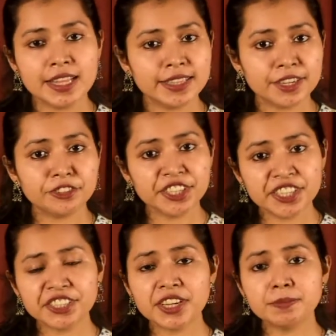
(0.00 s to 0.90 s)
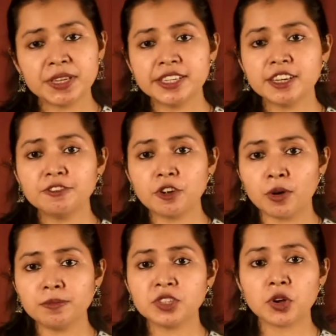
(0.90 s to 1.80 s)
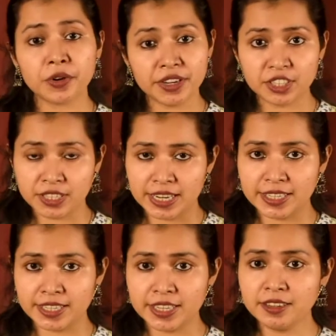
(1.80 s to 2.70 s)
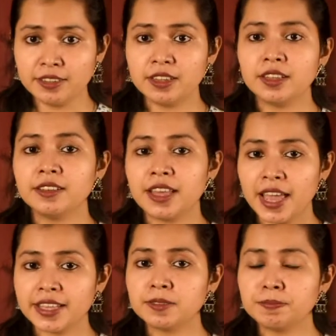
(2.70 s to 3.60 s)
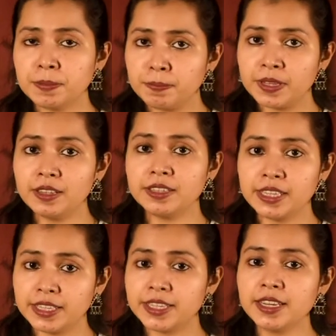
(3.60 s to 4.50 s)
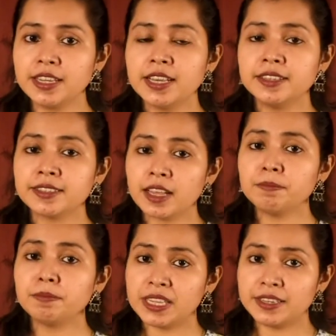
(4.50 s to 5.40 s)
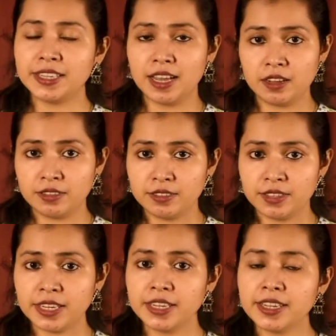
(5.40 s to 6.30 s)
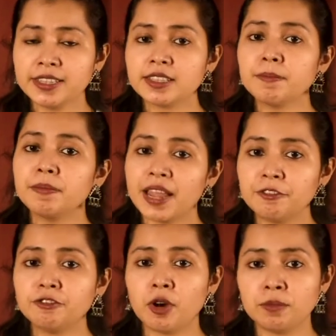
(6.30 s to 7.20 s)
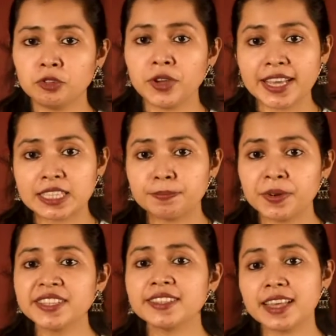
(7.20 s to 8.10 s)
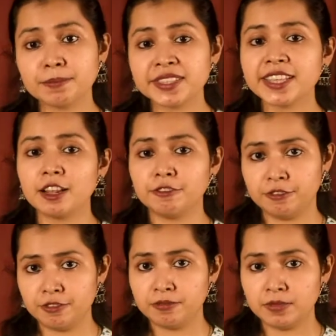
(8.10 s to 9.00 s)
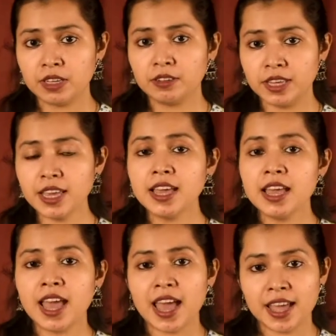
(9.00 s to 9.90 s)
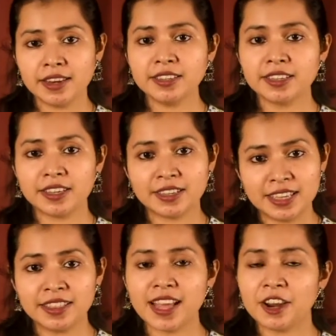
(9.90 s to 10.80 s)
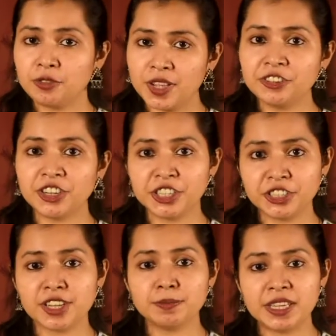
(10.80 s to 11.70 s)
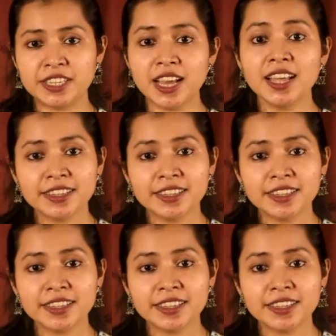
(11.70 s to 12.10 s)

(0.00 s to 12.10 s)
then traditional media forms originated as people needed some media they needed some platform to express themselves okay and in that way traditional media